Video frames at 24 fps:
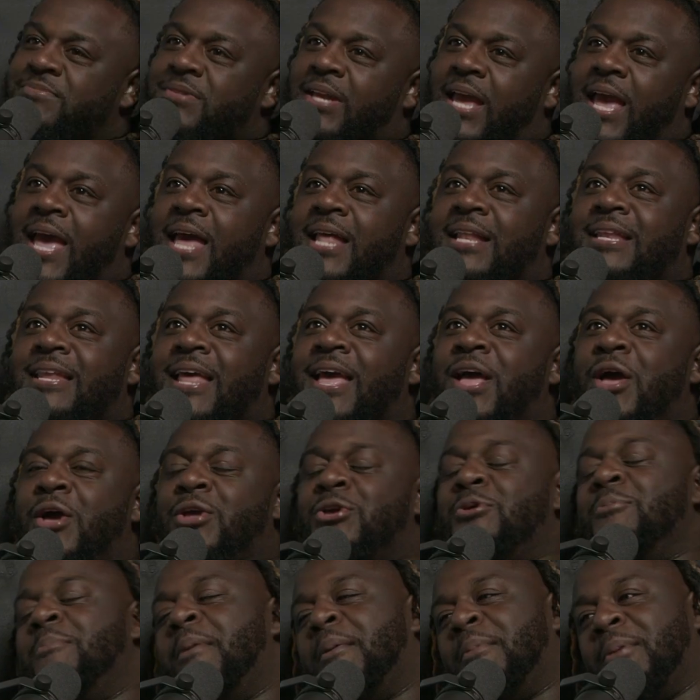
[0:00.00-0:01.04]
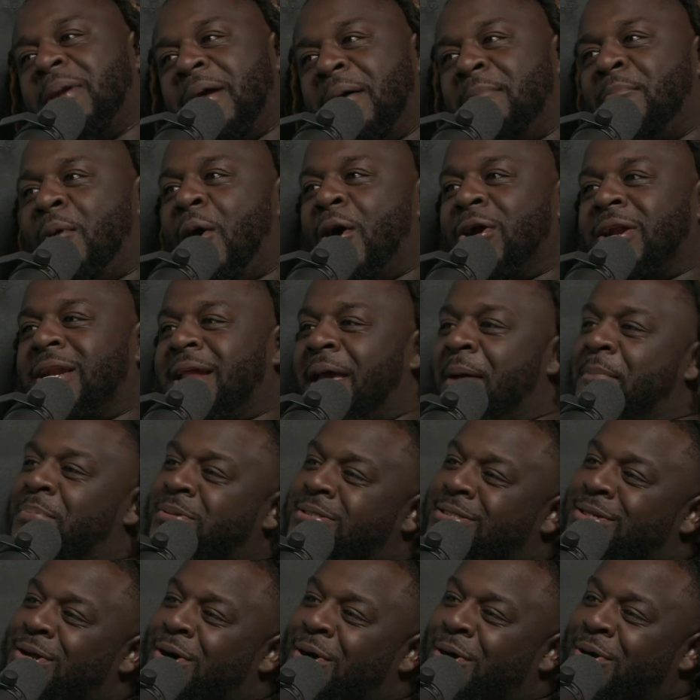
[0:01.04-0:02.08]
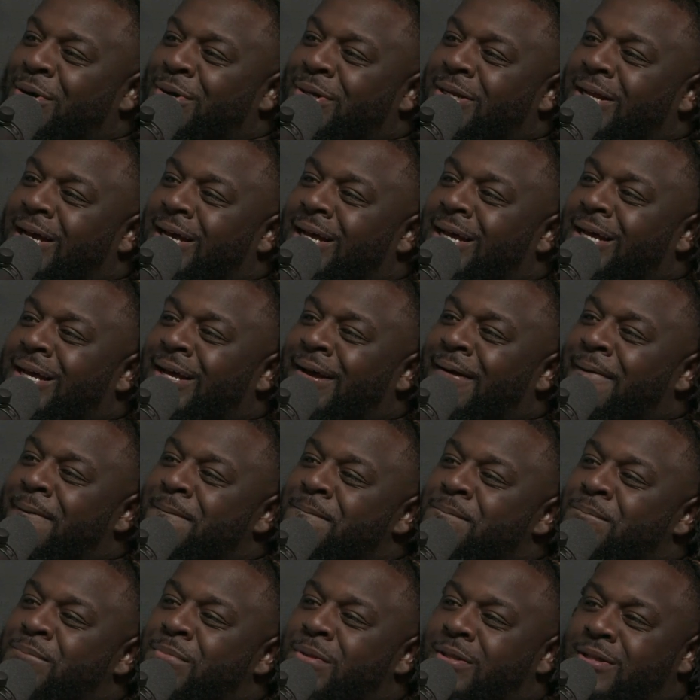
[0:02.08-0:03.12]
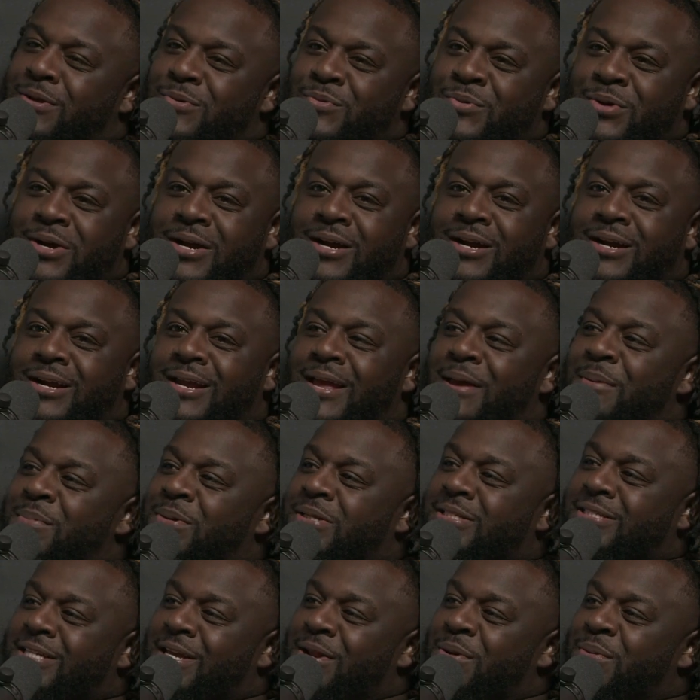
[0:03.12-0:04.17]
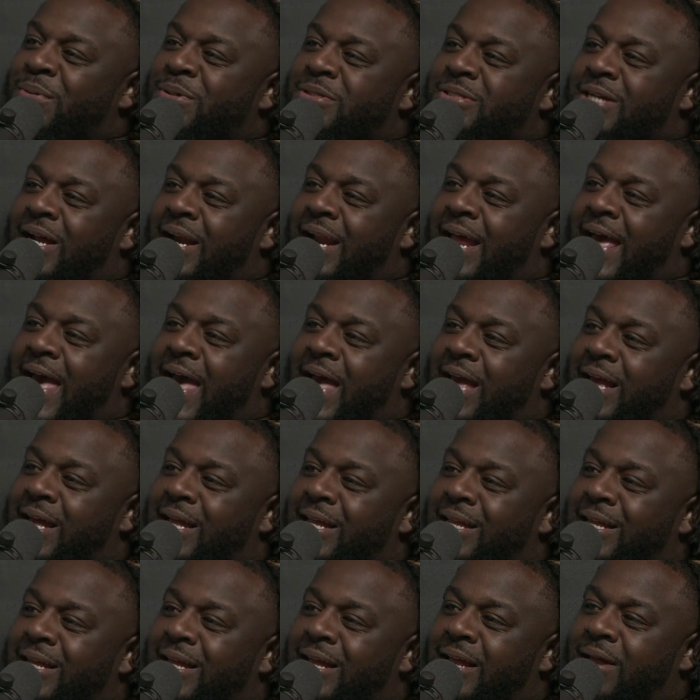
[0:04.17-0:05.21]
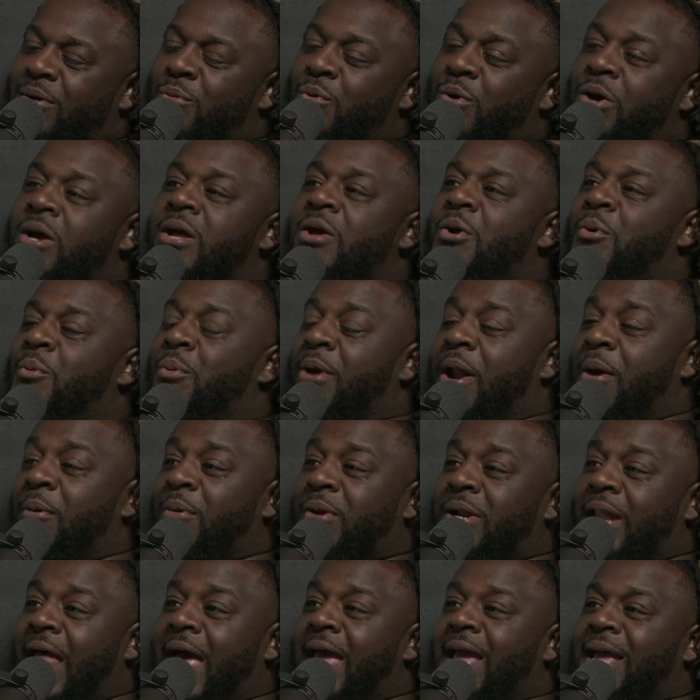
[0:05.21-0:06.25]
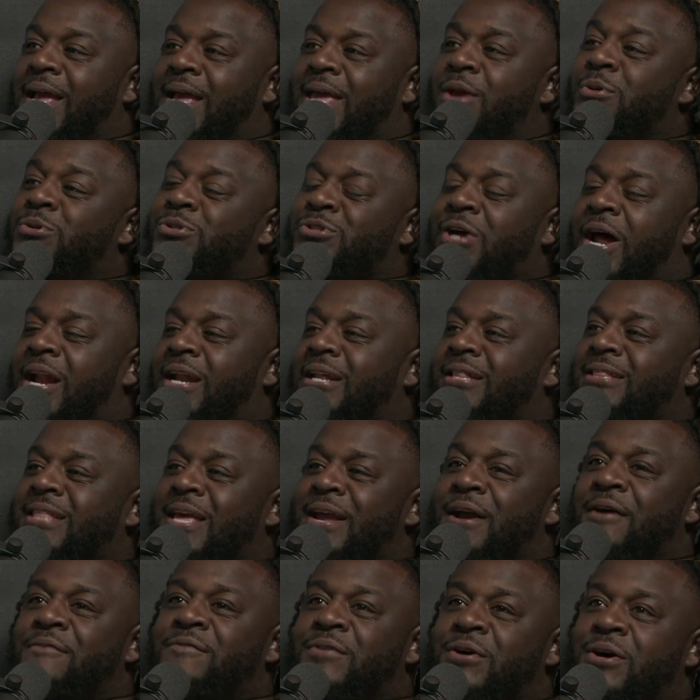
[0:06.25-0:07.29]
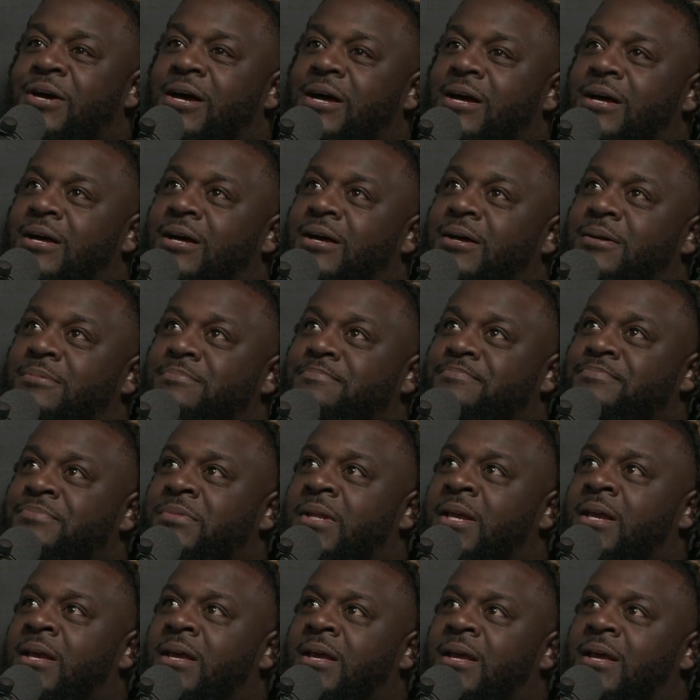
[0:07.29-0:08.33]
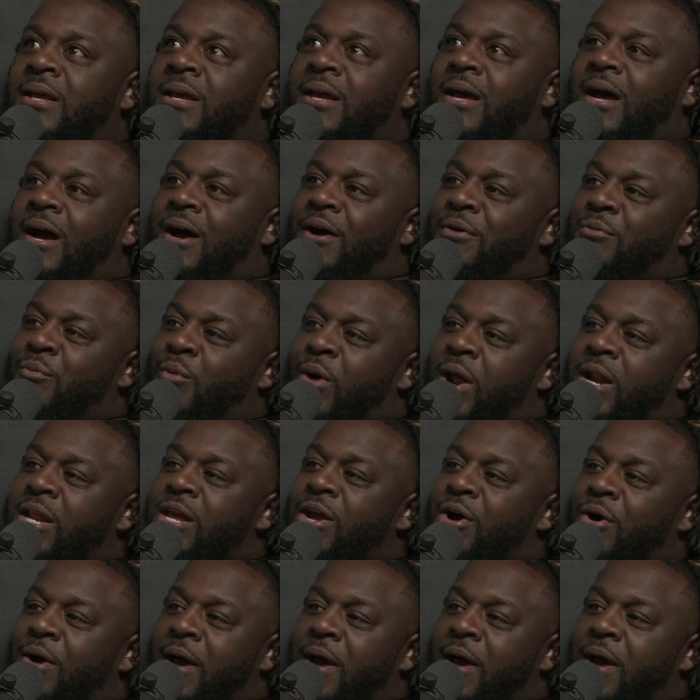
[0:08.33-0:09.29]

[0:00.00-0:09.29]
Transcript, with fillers: And you remember that Martin episode um, where him and Gina was trying to act, and well, when they were like, he was trying to think of a um, a radio